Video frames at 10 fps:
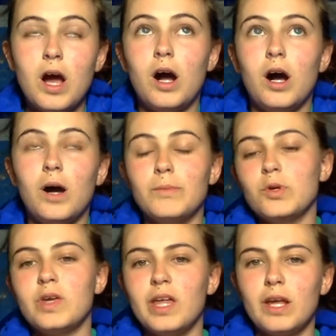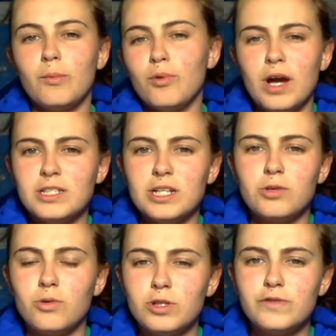Um, you can get like a project
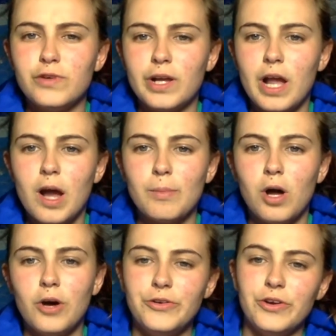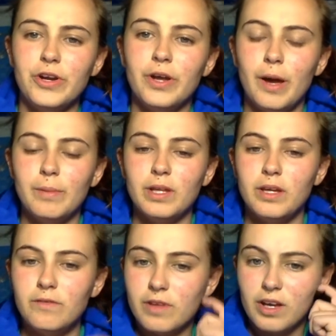horse for like a couple hundred, I
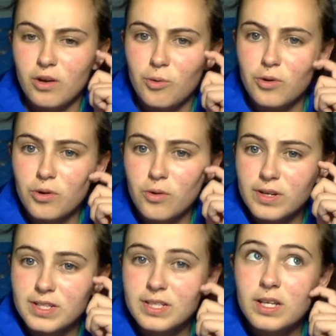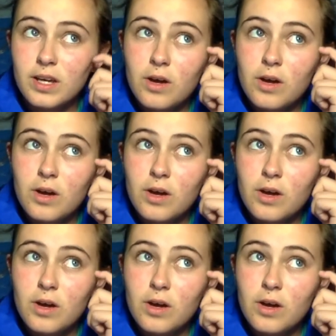believe, like a quarter horse,